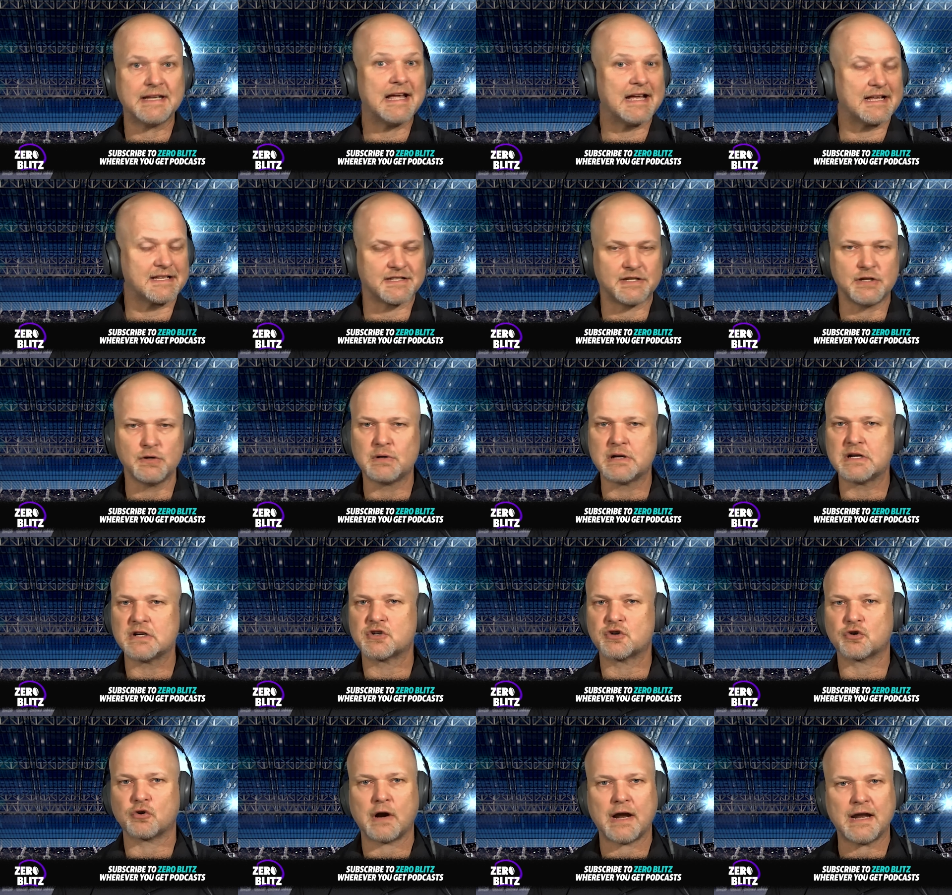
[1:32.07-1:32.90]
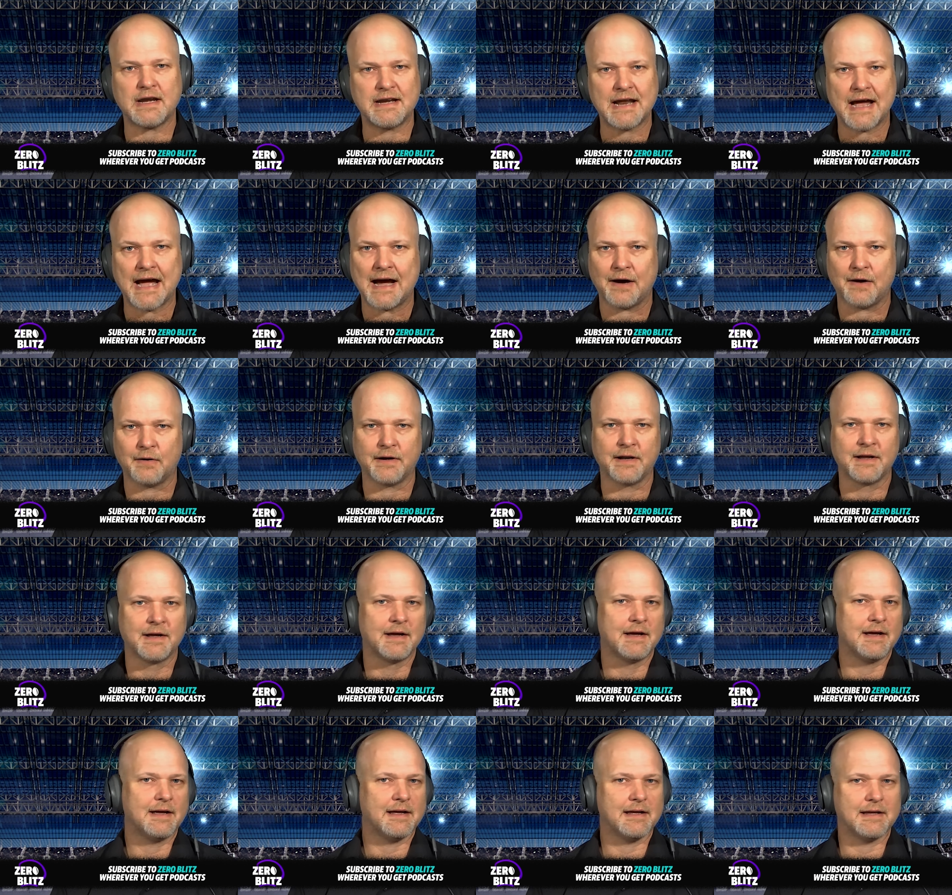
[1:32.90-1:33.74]
Yes, you can trade down,
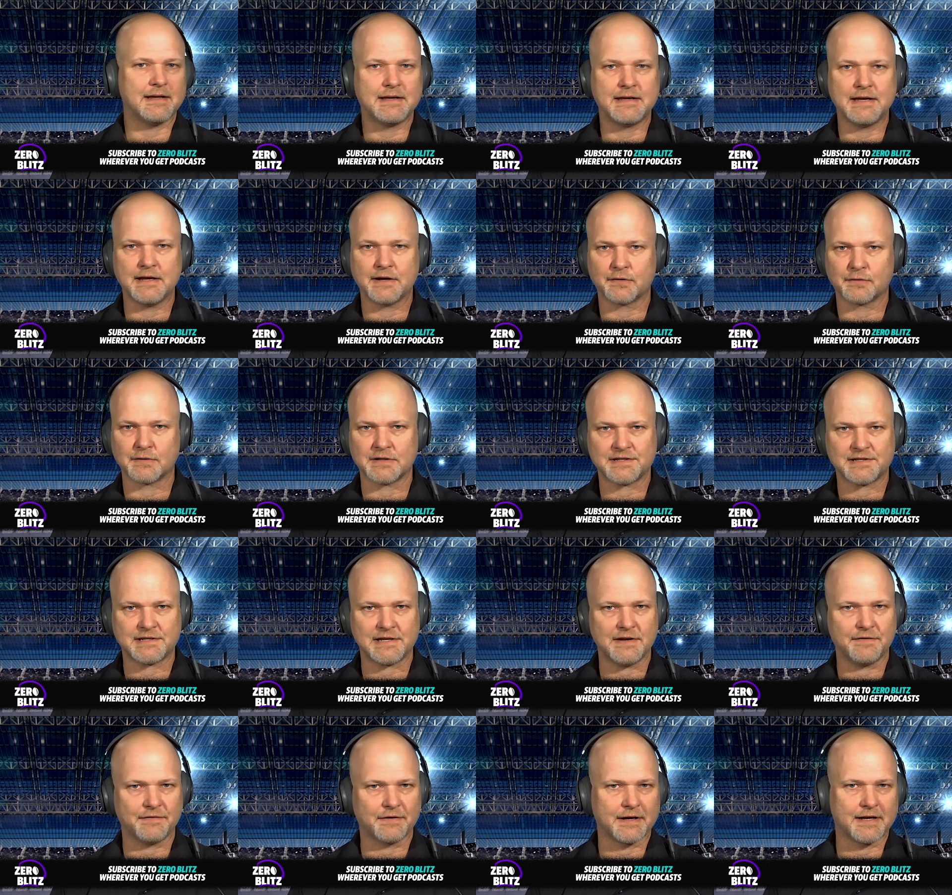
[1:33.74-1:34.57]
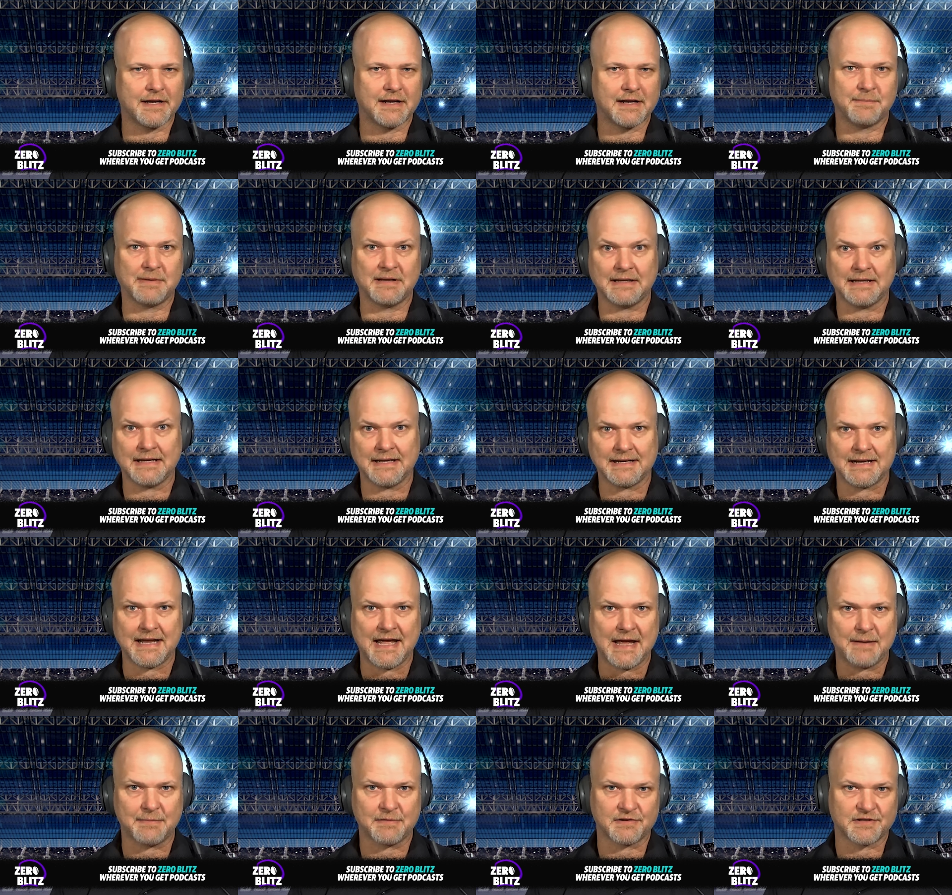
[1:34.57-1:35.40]
get a receiver, get a Malik
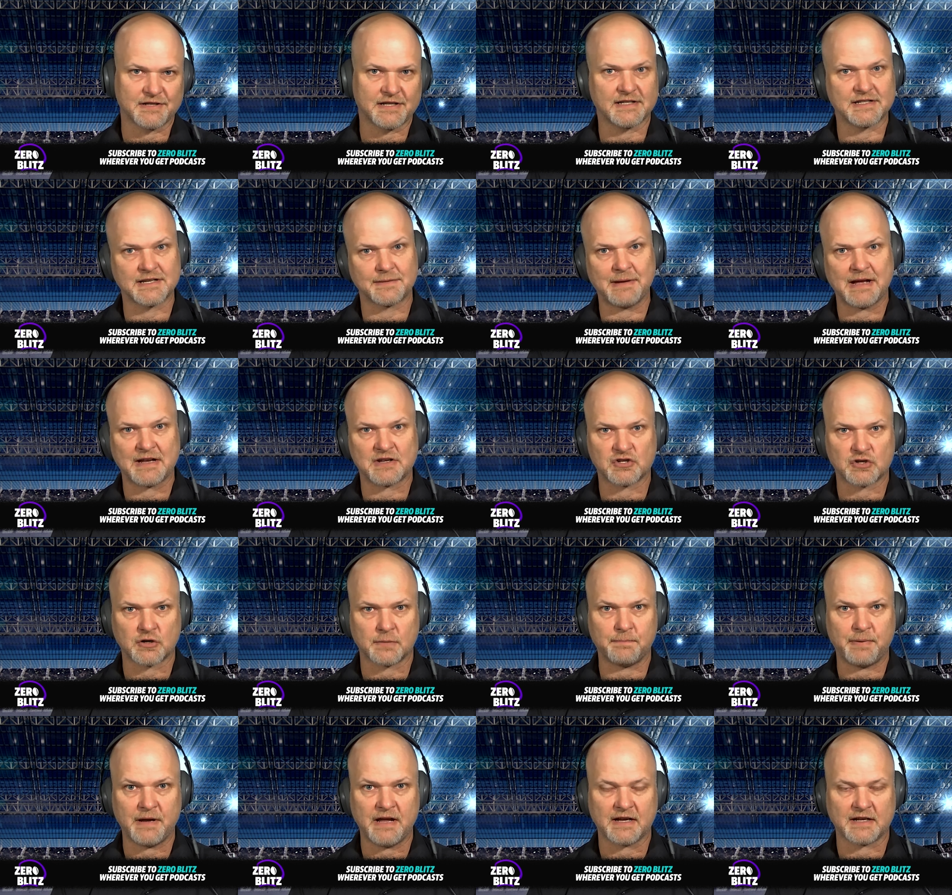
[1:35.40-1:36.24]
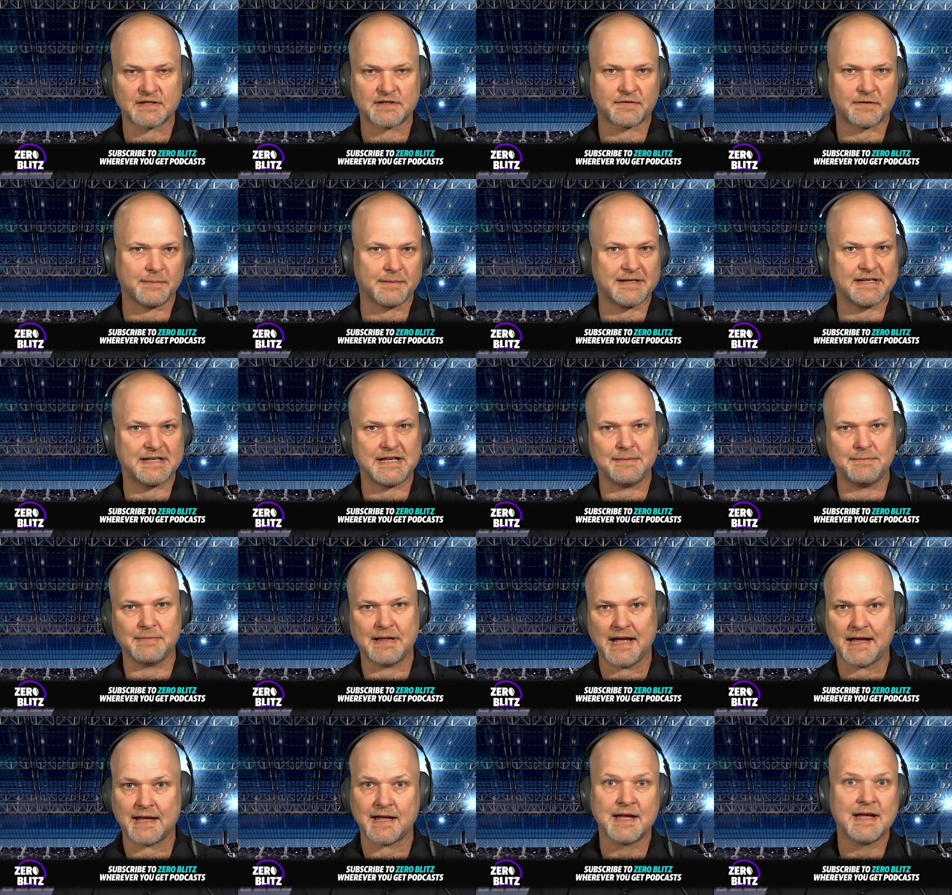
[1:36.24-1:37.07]
Nabers, get some extra picks from a team
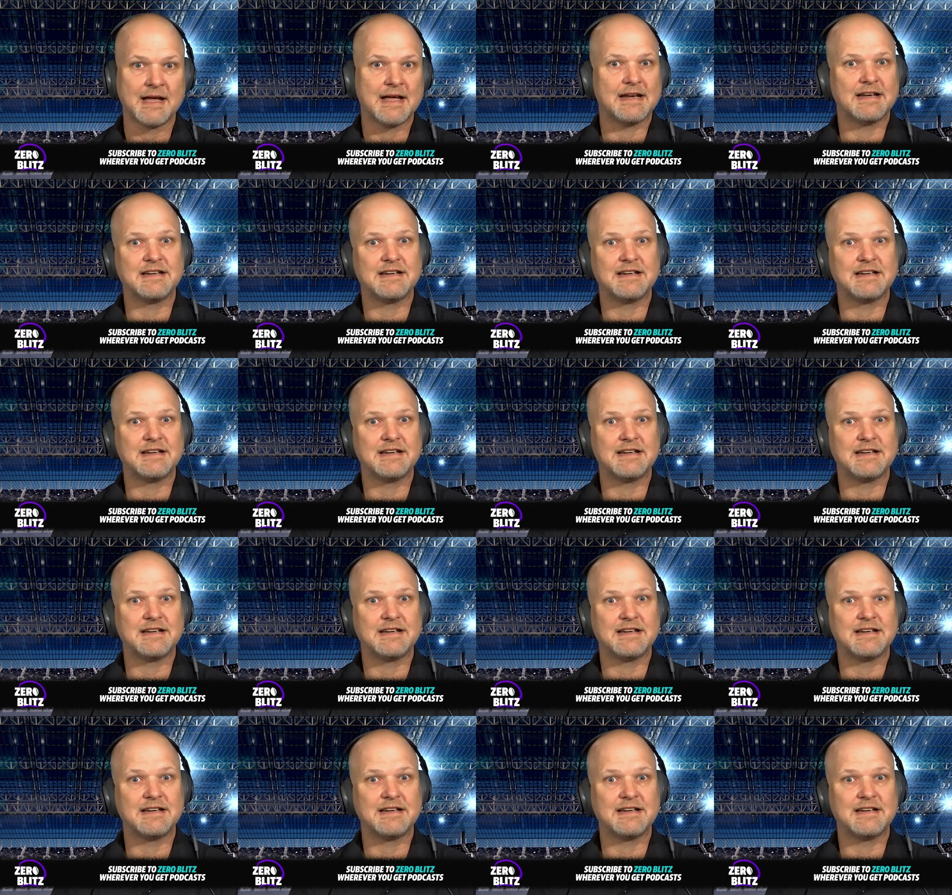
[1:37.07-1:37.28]
like